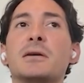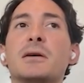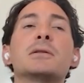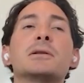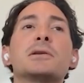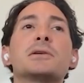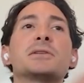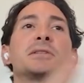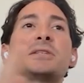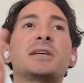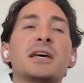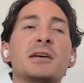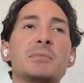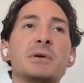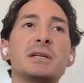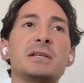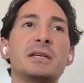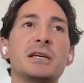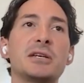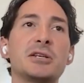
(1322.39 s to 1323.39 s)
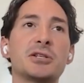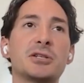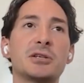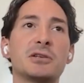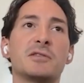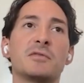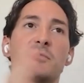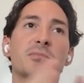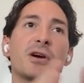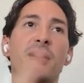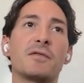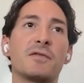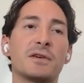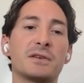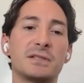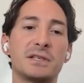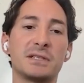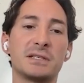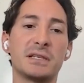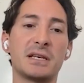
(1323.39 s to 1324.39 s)
clear segmentation of
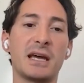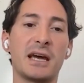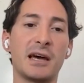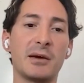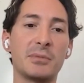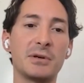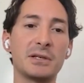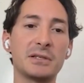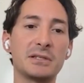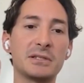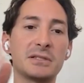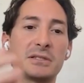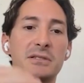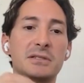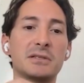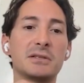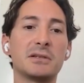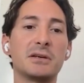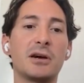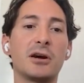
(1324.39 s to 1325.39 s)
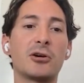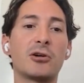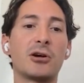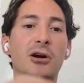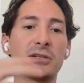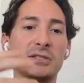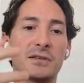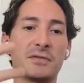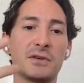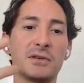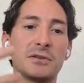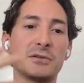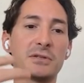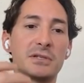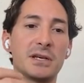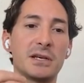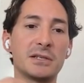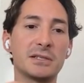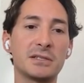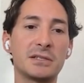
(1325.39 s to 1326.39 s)
preferences and habits across different
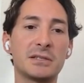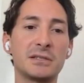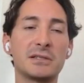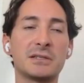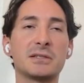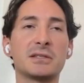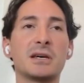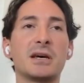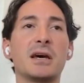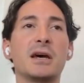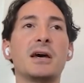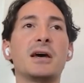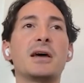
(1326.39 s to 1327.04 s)
use cases.